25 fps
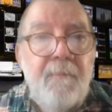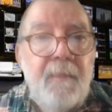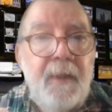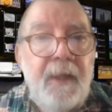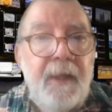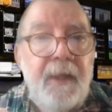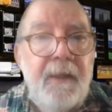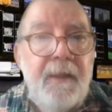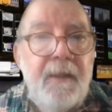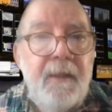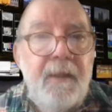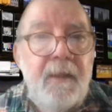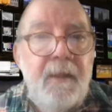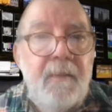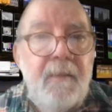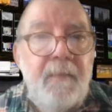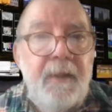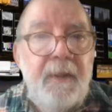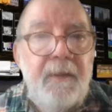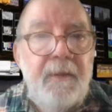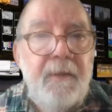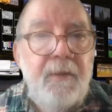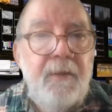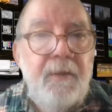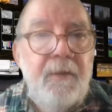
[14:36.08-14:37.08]
My
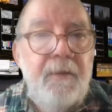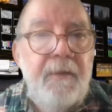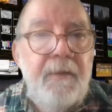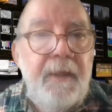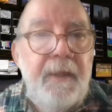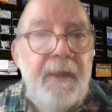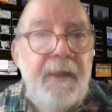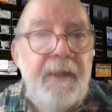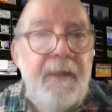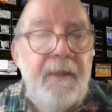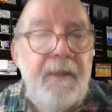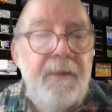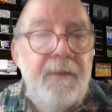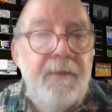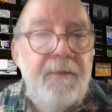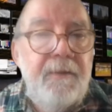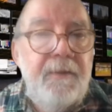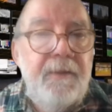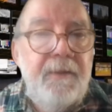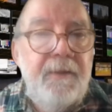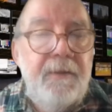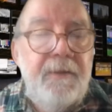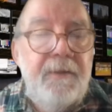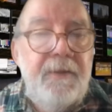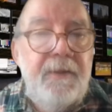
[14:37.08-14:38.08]
comment on that
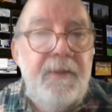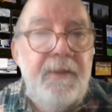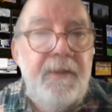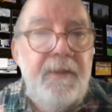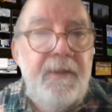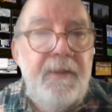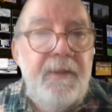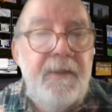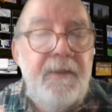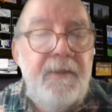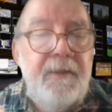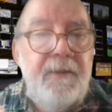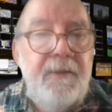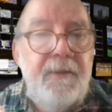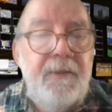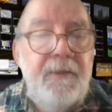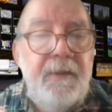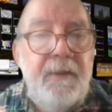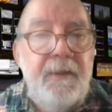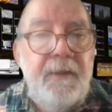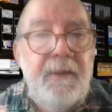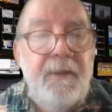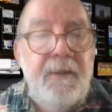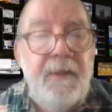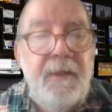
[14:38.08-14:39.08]
is the
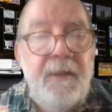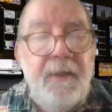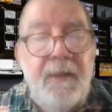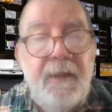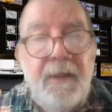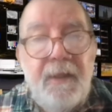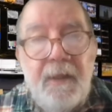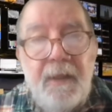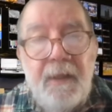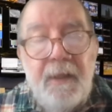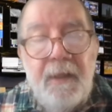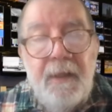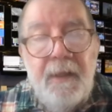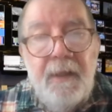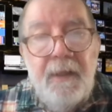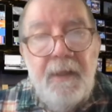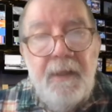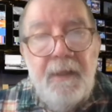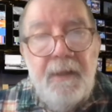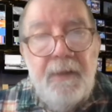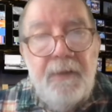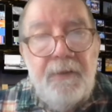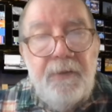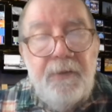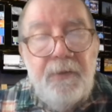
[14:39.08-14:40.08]
CDC
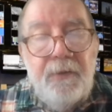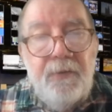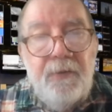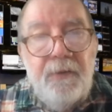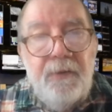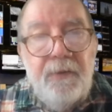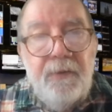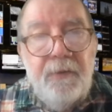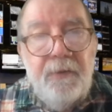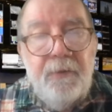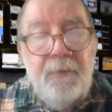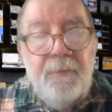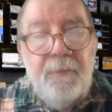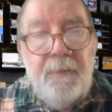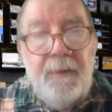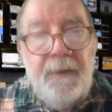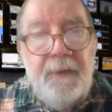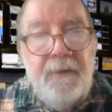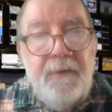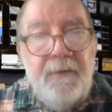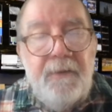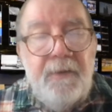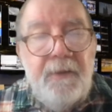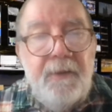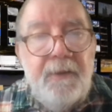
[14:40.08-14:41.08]
is using those
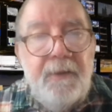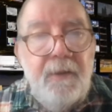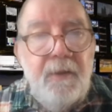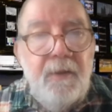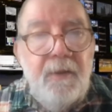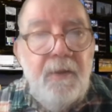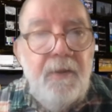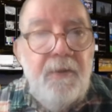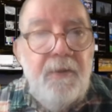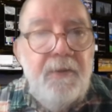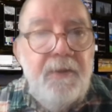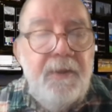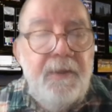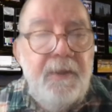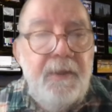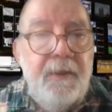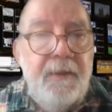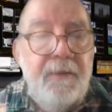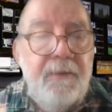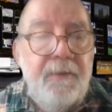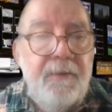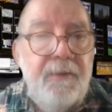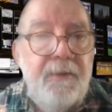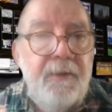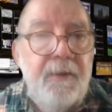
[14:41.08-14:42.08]
PCR
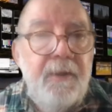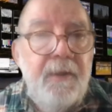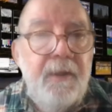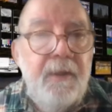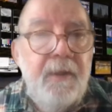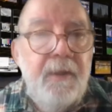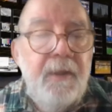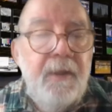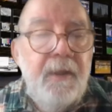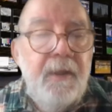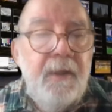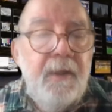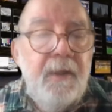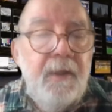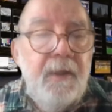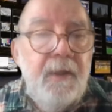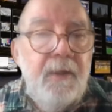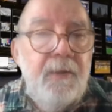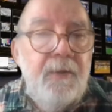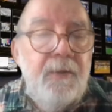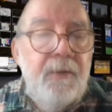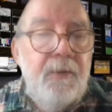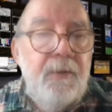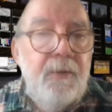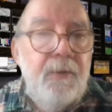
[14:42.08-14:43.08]
tests
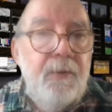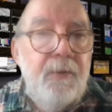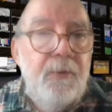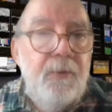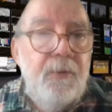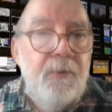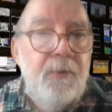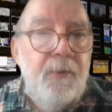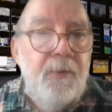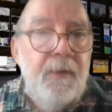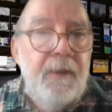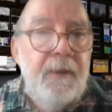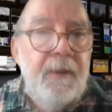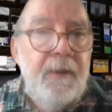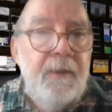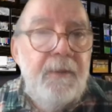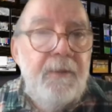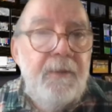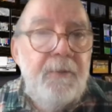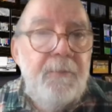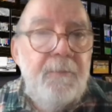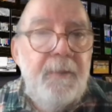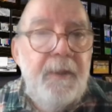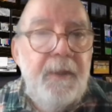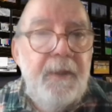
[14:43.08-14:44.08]
to
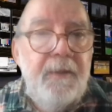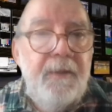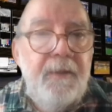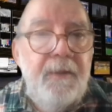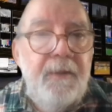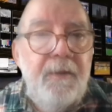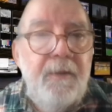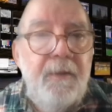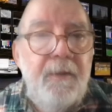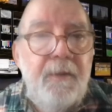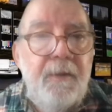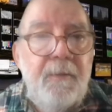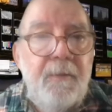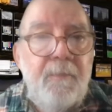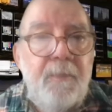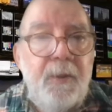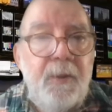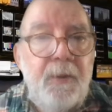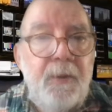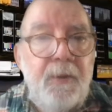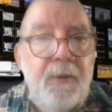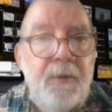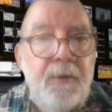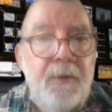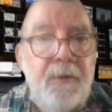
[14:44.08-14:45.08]
inspect the
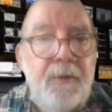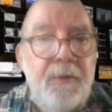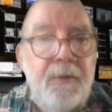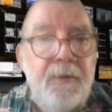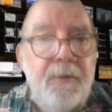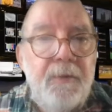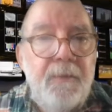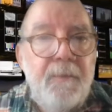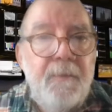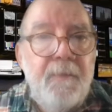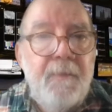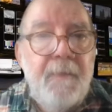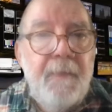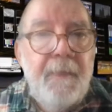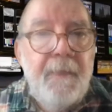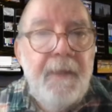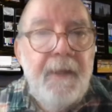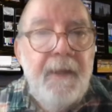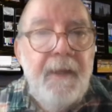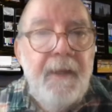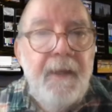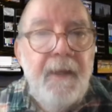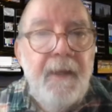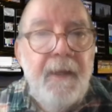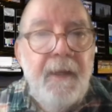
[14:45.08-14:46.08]
birds,
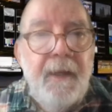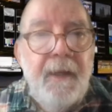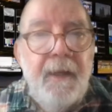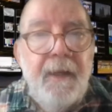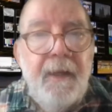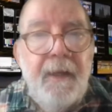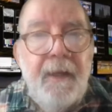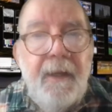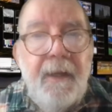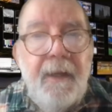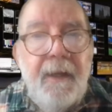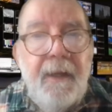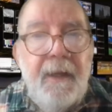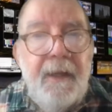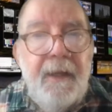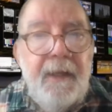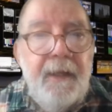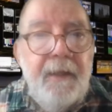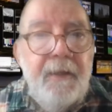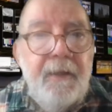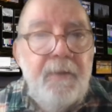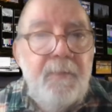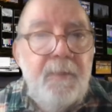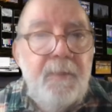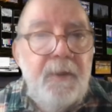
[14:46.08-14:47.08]
and
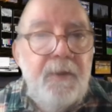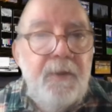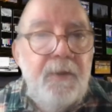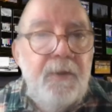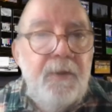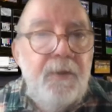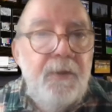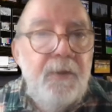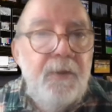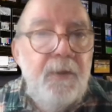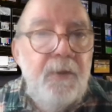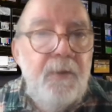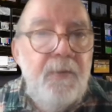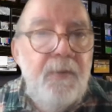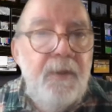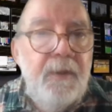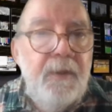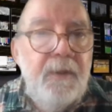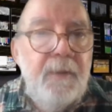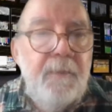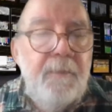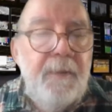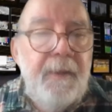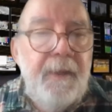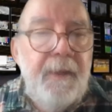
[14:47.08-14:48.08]
has been shown
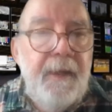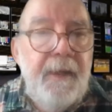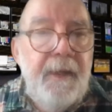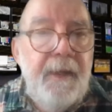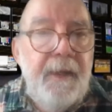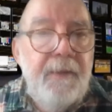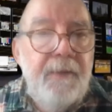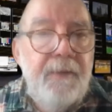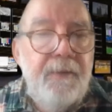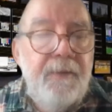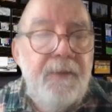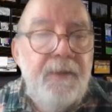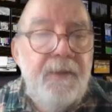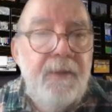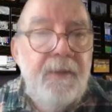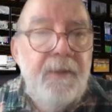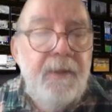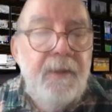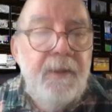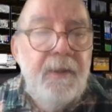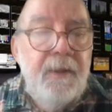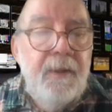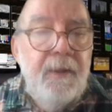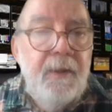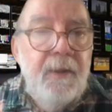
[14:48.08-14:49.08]
in the past,
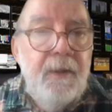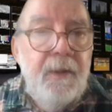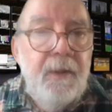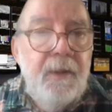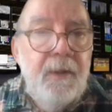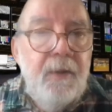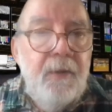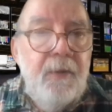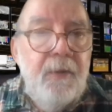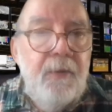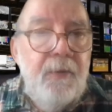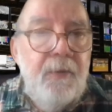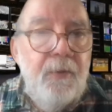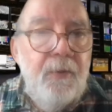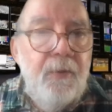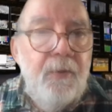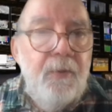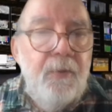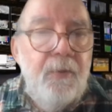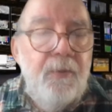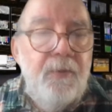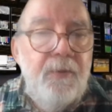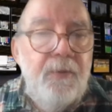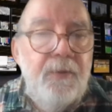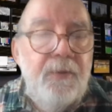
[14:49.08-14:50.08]

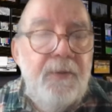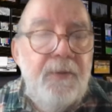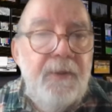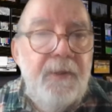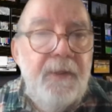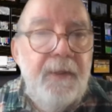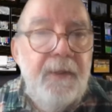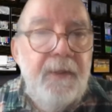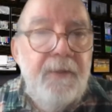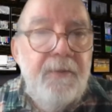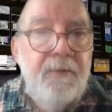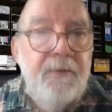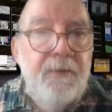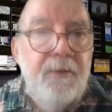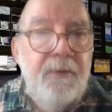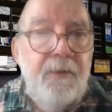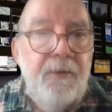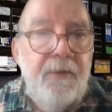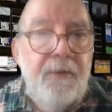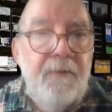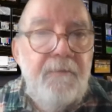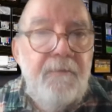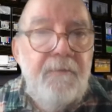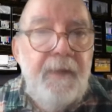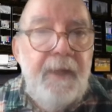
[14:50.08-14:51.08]
those tests
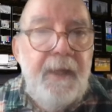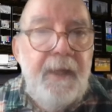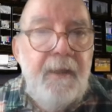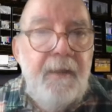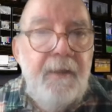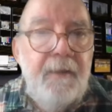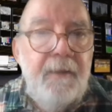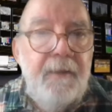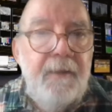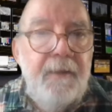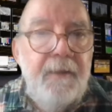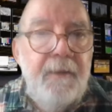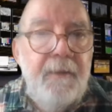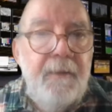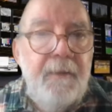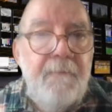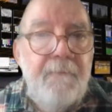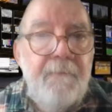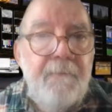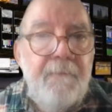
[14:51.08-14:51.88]
are invalid.